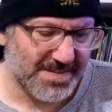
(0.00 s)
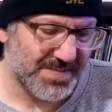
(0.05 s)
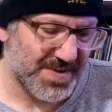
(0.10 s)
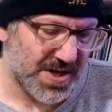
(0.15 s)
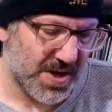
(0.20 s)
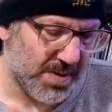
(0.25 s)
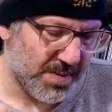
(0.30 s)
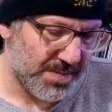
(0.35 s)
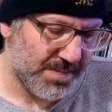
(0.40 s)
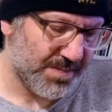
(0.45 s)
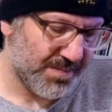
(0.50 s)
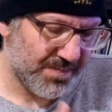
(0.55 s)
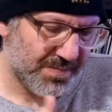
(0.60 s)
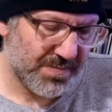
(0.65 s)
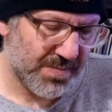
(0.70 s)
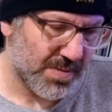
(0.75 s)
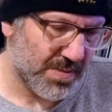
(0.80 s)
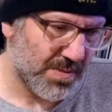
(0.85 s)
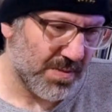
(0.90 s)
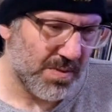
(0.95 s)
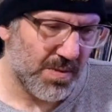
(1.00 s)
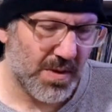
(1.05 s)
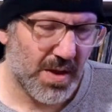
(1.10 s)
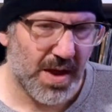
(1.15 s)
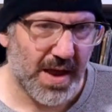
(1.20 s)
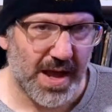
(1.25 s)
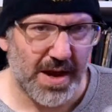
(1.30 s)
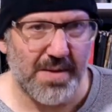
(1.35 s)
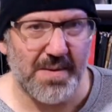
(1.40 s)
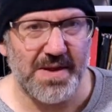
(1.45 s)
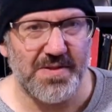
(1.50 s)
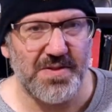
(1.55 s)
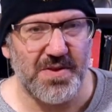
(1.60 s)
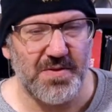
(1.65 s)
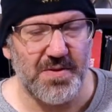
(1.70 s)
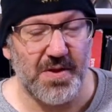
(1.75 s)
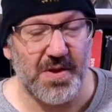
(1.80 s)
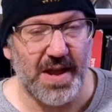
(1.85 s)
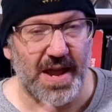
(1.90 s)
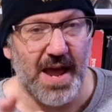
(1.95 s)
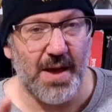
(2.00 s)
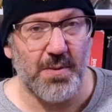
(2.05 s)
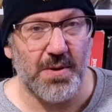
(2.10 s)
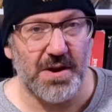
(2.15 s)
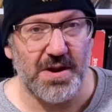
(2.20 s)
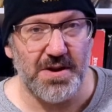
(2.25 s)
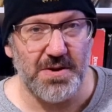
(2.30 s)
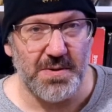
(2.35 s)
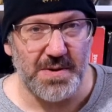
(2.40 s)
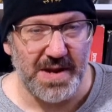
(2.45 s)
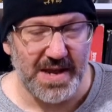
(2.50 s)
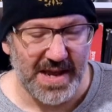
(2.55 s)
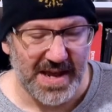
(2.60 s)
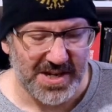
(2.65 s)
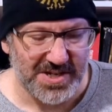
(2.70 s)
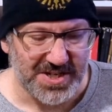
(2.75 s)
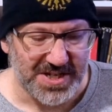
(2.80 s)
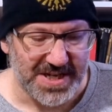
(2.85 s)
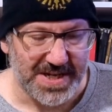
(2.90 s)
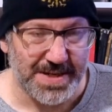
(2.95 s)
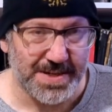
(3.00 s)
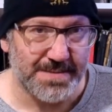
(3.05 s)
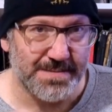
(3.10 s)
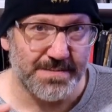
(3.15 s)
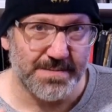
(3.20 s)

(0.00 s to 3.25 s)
So I go back there and they're like, hey, we're gonna do an EKG.